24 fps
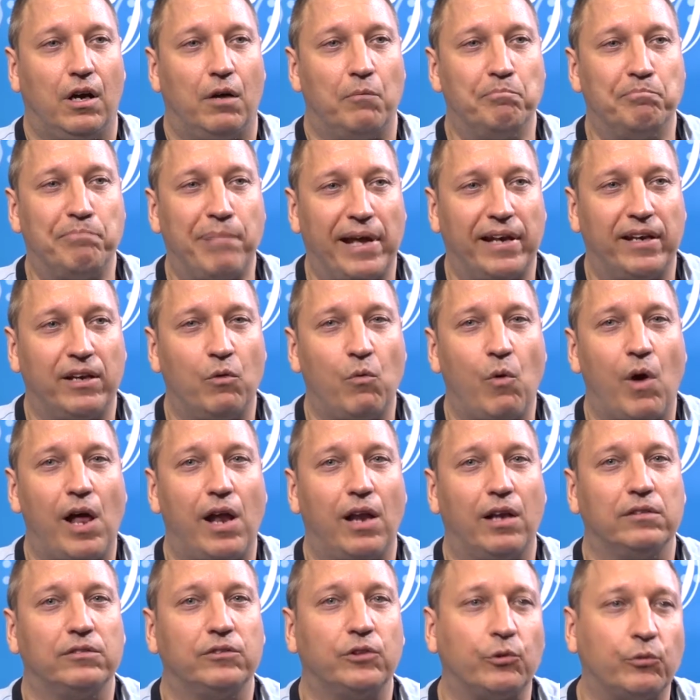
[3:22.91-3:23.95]
very
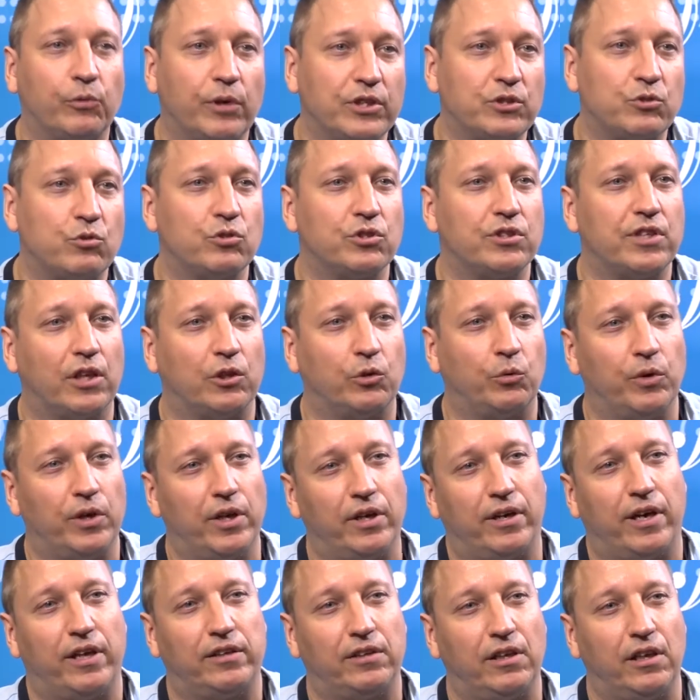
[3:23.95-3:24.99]
well the results that we
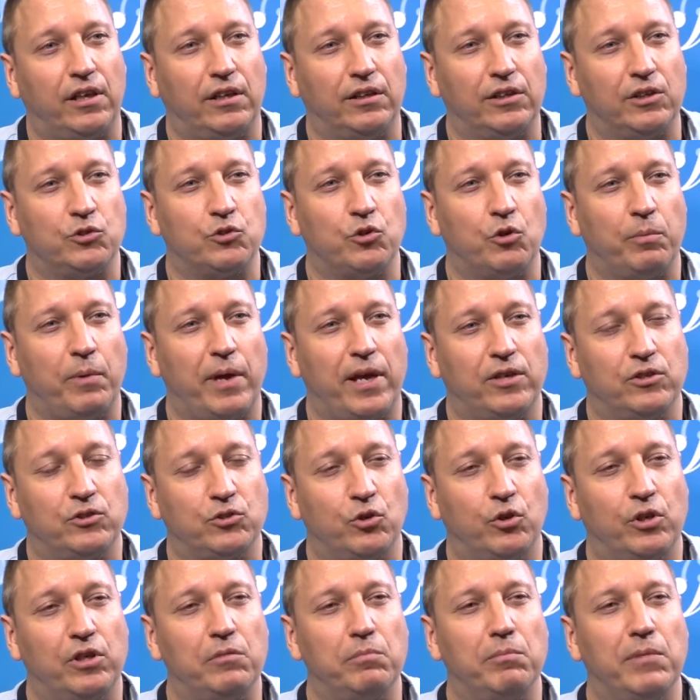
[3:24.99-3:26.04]
are getting in the survey.
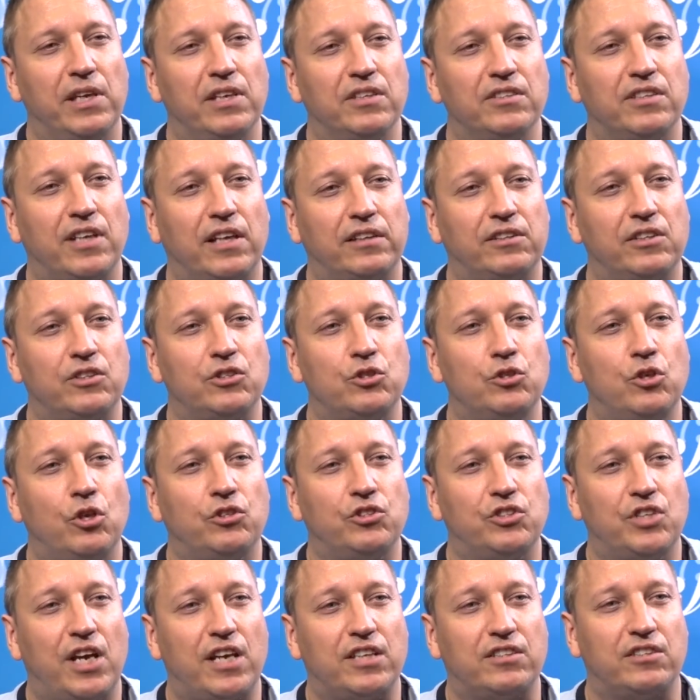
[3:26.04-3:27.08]
So it means that it's
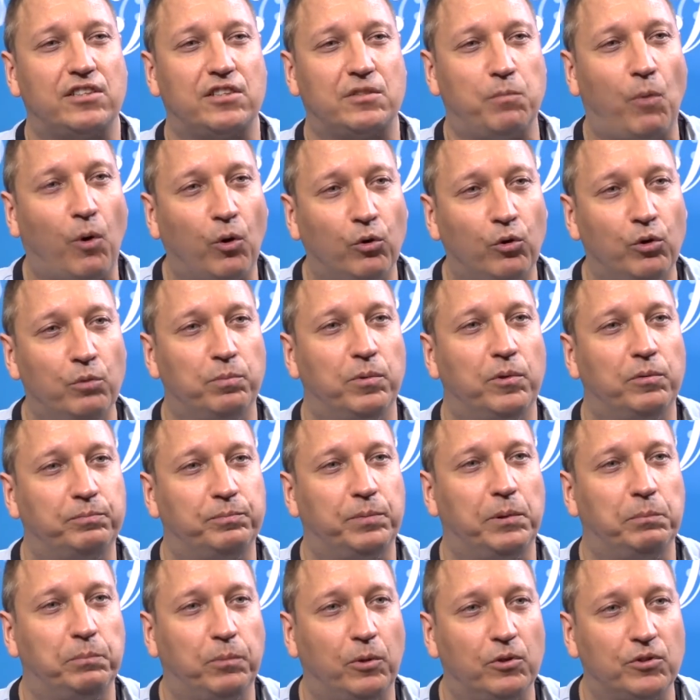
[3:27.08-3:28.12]
not just a small group of
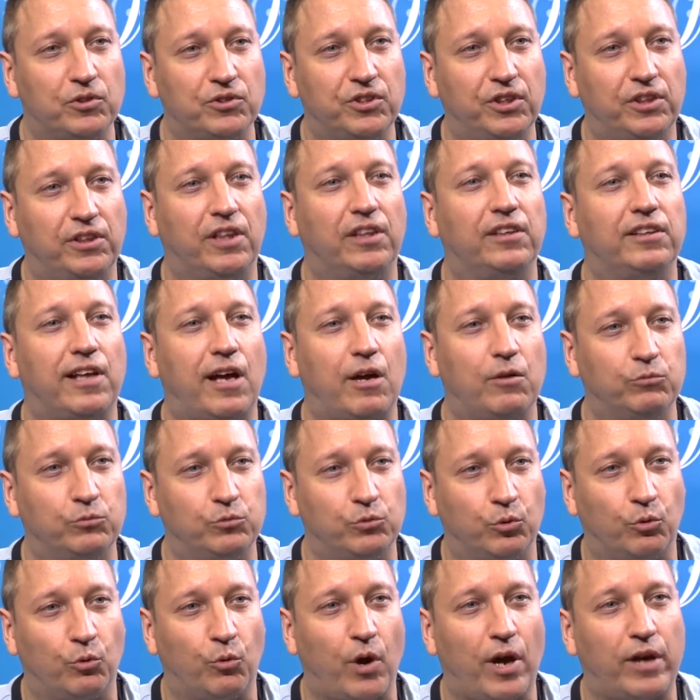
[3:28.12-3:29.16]
people sitting down
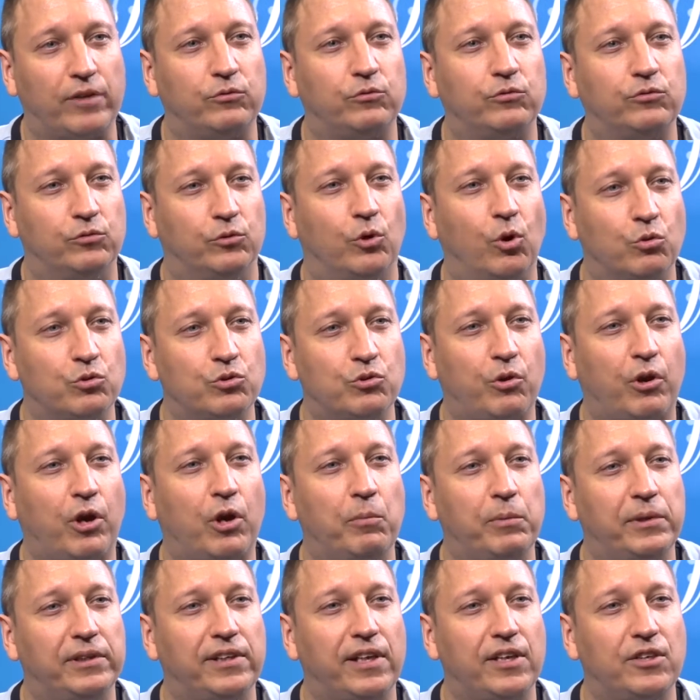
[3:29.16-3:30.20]
to write those
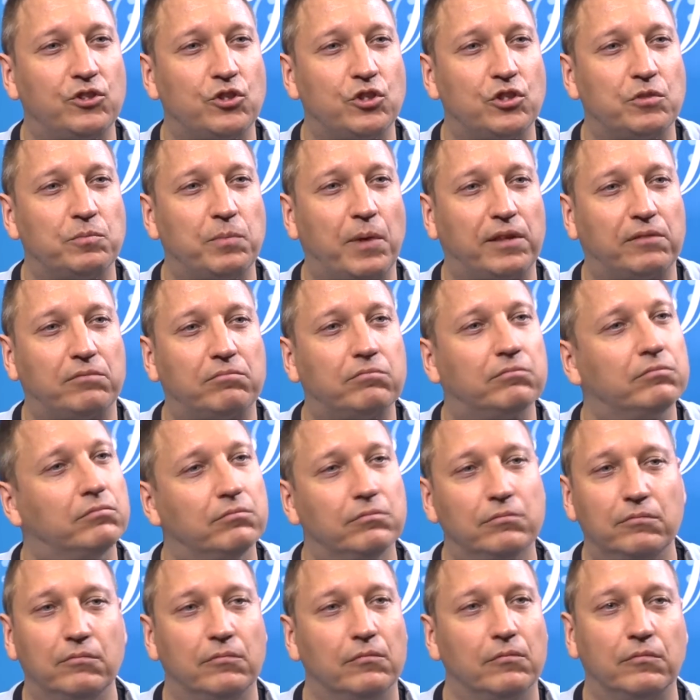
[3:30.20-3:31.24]
recommendations, but
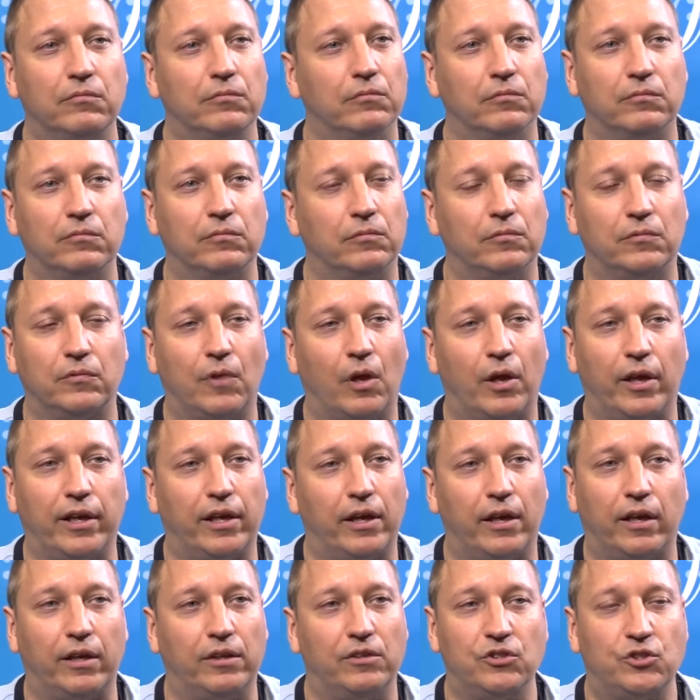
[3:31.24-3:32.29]

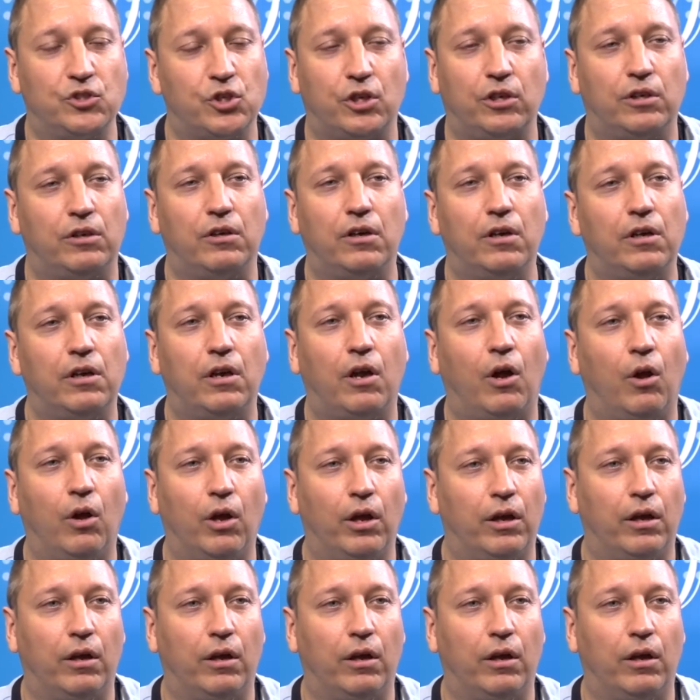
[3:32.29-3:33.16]
in general,